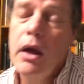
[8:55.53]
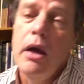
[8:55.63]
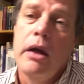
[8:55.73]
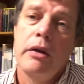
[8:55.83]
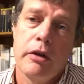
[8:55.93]

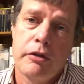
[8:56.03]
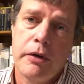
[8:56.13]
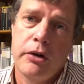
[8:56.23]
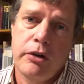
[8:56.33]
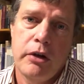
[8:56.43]
In the
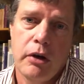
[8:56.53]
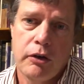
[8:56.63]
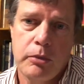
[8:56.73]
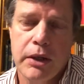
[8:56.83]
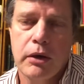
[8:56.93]
first, he talks
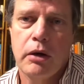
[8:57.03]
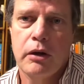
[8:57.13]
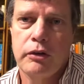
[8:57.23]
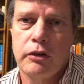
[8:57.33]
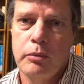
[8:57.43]
about the
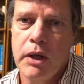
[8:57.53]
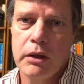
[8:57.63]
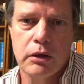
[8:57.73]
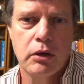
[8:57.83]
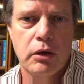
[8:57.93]
causes of
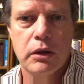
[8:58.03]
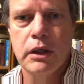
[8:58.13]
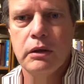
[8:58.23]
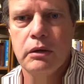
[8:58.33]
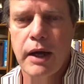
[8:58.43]
melancholy,
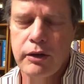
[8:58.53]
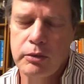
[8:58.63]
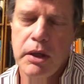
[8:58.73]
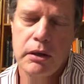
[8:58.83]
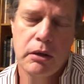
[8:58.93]
and as
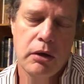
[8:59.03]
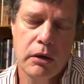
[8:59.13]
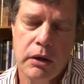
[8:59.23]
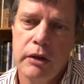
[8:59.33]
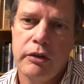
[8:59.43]

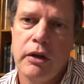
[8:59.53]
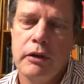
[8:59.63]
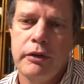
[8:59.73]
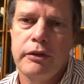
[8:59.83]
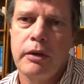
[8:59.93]
melancholy
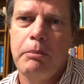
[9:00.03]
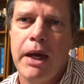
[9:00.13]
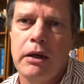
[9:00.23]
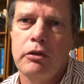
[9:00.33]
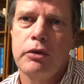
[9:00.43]
itself is a
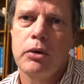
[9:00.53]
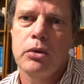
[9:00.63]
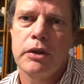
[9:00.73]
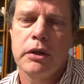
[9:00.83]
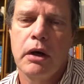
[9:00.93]

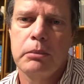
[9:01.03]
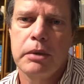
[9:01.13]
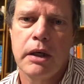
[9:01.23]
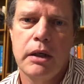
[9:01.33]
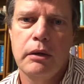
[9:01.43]
manifold and
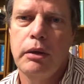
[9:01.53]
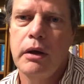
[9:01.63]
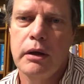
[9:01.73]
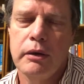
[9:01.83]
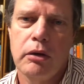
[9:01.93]
complicated
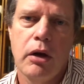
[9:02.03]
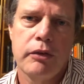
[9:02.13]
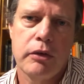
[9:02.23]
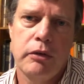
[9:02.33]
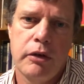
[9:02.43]
thing, there are
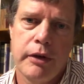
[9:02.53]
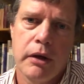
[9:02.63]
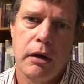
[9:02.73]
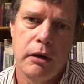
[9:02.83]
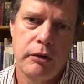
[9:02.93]
lots of different
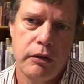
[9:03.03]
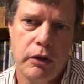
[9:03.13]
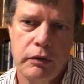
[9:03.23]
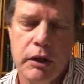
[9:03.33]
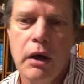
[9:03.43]
causes
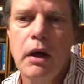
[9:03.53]
of it.